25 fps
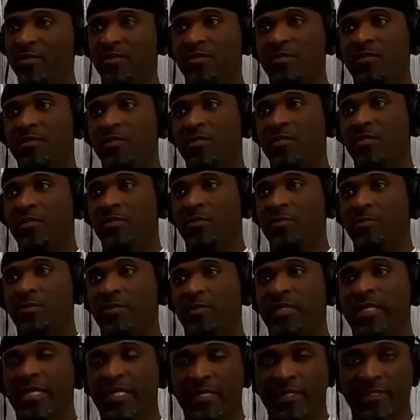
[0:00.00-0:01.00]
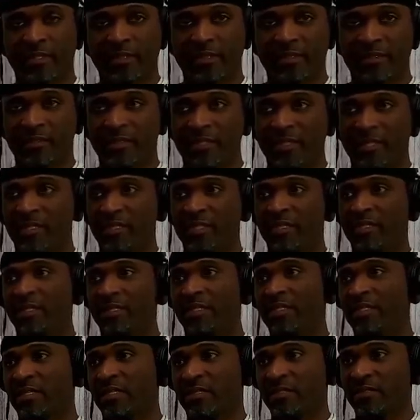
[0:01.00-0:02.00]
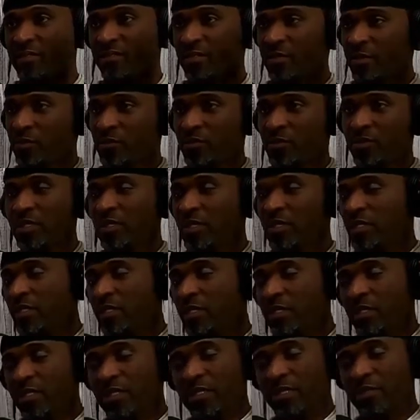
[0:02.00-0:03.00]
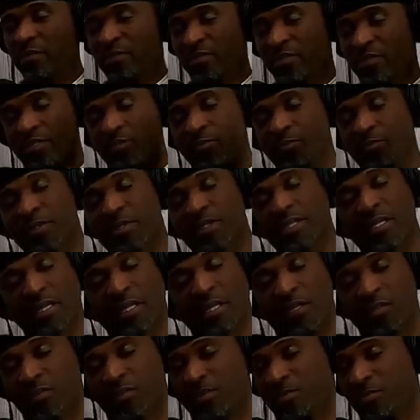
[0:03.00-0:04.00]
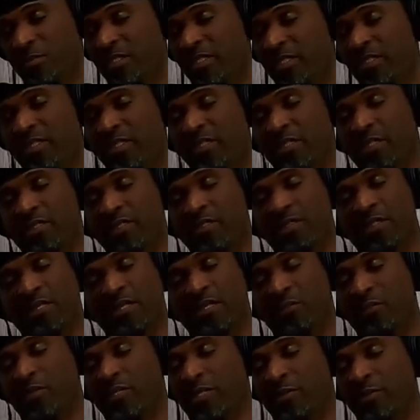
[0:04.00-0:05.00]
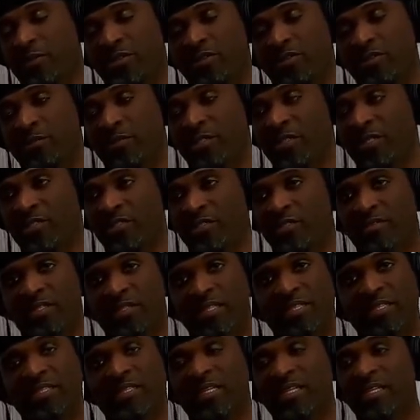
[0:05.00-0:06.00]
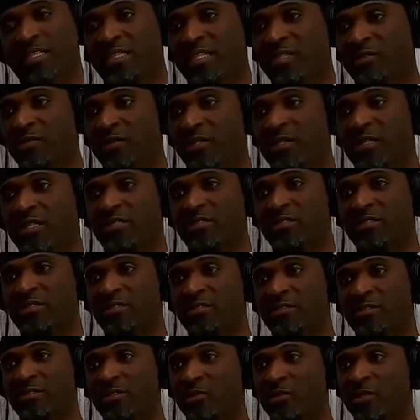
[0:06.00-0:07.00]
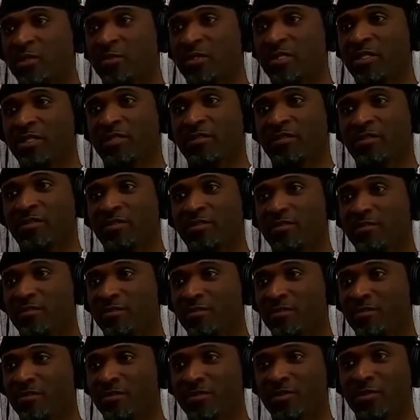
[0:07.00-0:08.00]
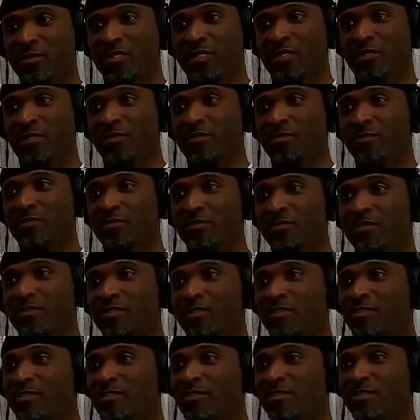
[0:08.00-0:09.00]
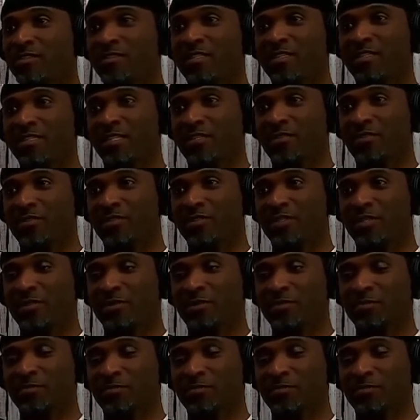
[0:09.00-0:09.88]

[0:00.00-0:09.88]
Yeah. Plant good seed, and and so it was. It's pretty awesome that uh, when he went to the Bucs, I was like, God, that's where I told him he can. Yeah. Do it all. Isn't that funny? And now he's here.